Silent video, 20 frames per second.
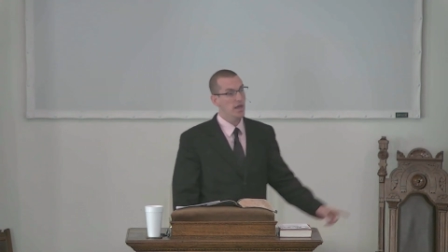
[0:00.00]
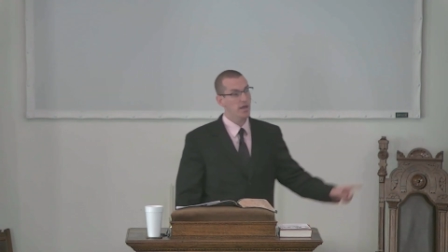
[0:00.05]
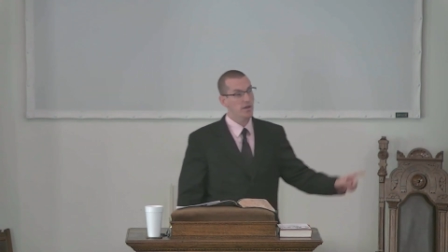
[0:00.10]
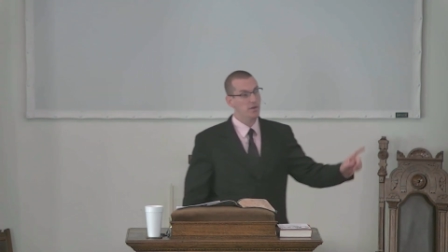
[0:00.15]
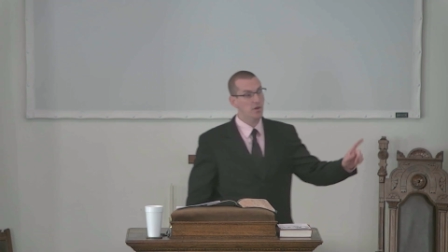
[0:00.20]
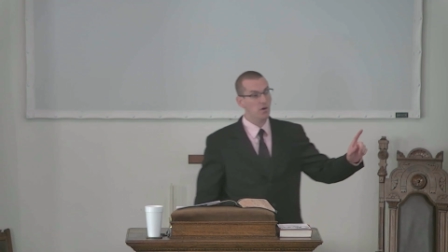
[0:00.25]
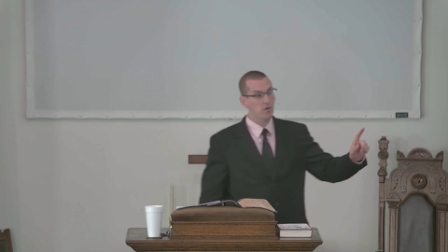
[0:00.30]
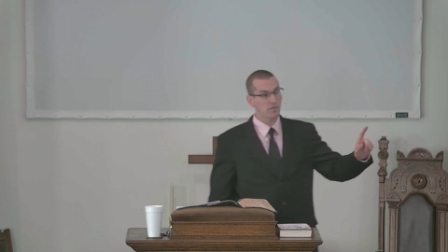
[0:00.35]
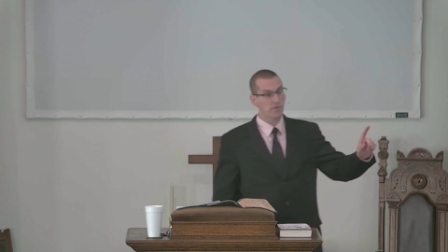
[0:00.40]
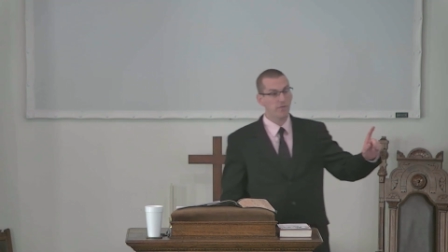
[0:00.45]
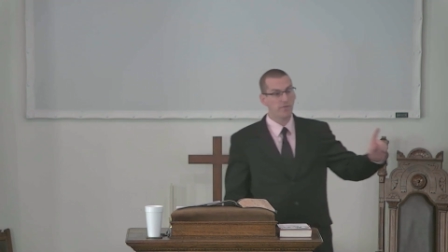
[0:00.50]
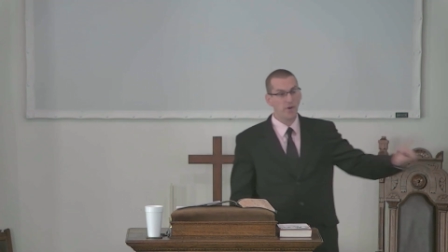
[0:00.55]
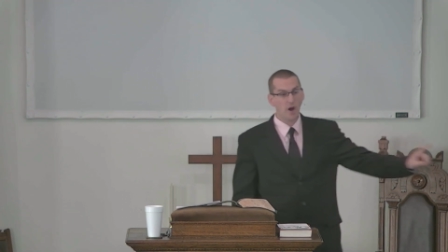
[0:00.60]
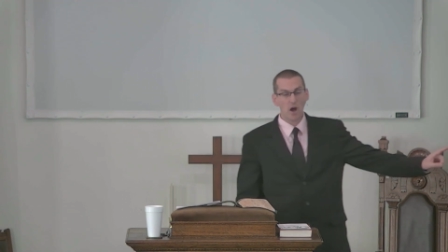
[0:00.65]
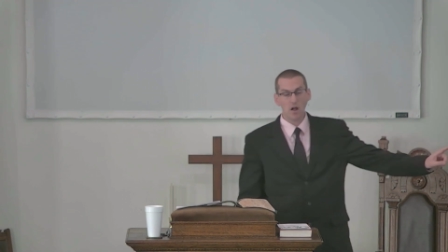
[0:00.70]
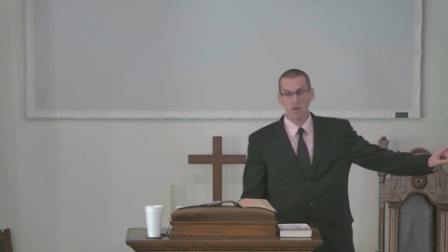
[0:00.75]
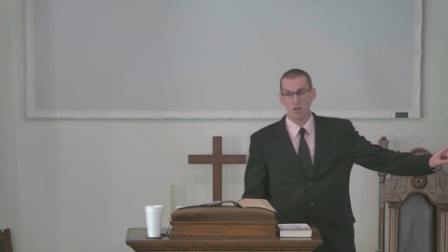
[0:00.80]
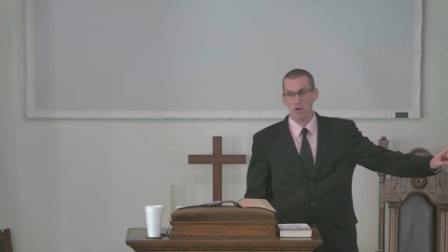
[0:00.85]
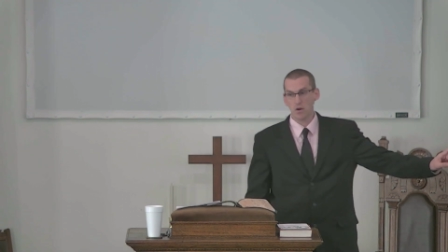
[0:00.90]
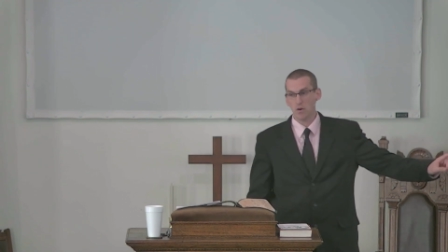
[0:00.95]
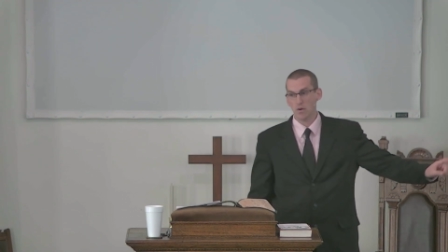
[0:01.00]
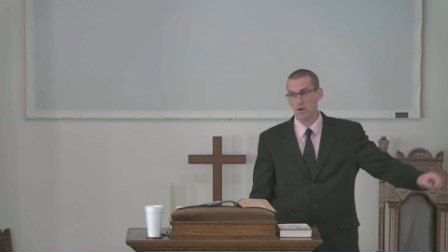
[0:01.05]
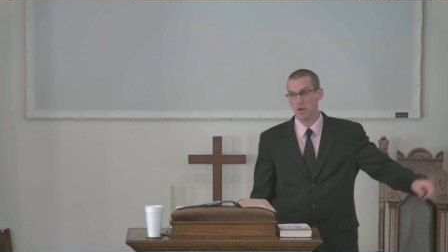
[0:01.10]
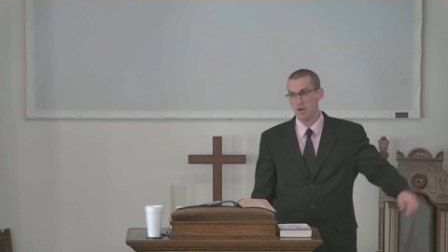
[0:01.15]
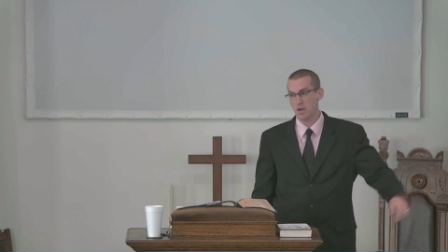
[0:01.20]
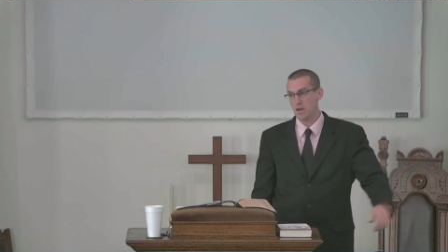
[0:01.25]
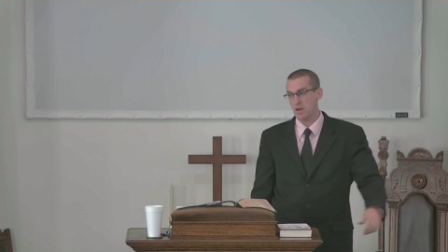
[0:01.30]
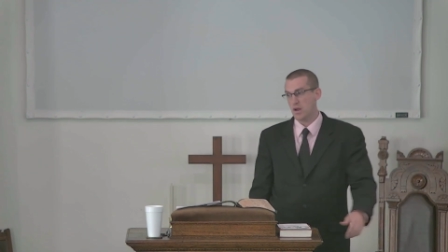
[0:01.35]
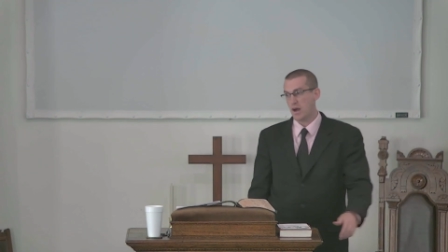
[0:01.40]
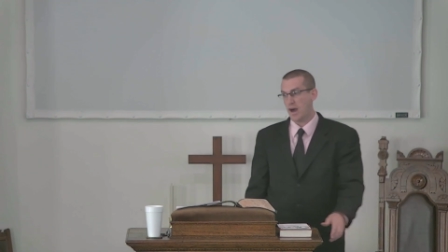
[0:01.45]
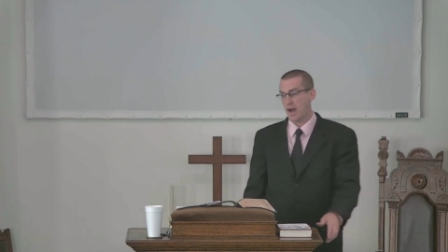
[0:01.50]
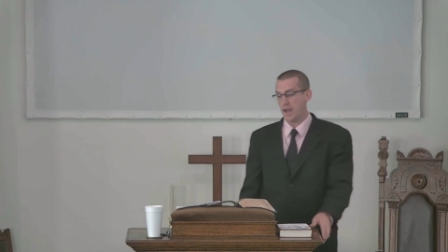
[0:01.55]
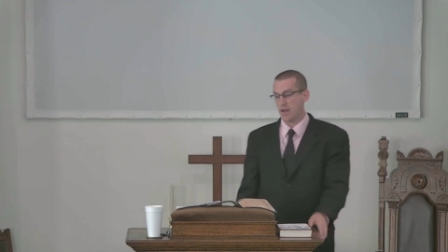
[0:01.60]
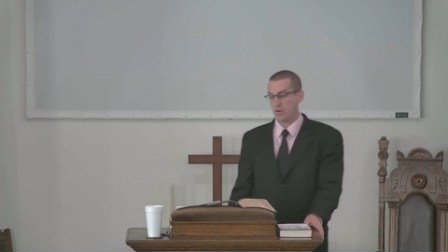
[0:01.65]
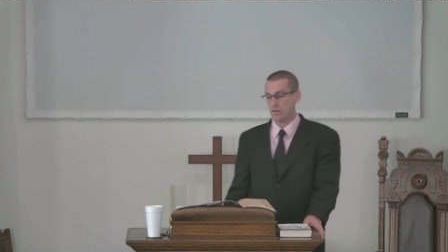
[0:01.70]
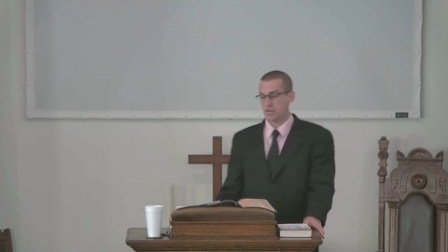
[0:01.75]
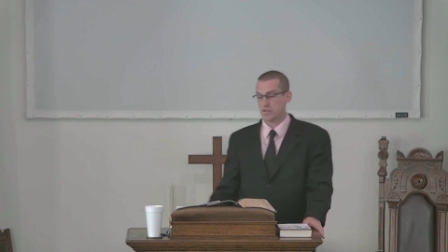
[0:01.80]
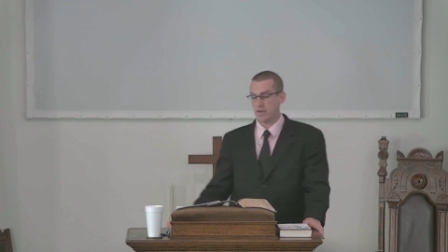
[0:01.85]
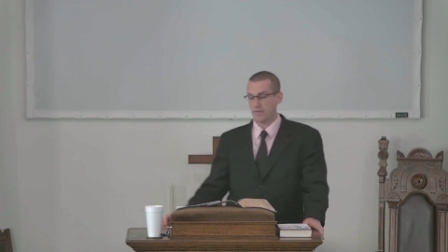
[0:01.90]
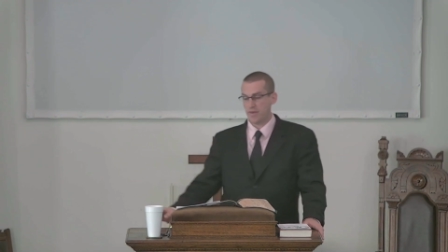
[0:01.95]
and don't follow
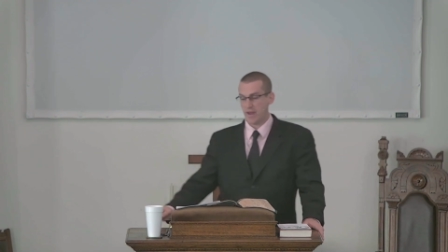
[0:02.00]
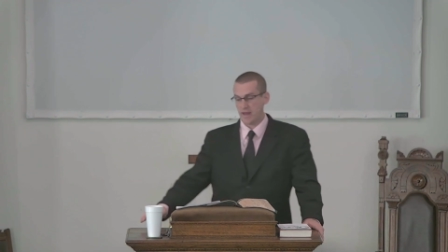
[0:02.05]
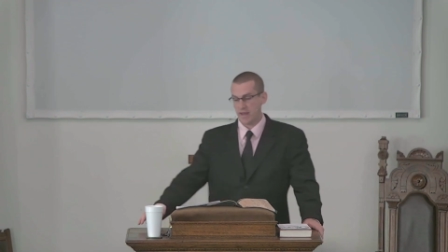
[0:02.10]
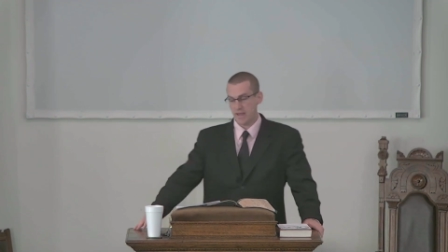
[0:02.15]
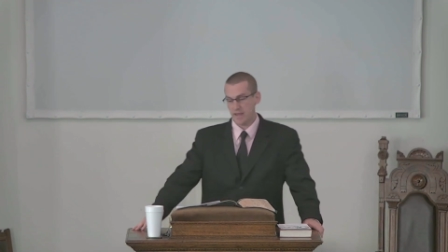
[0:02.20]
idols of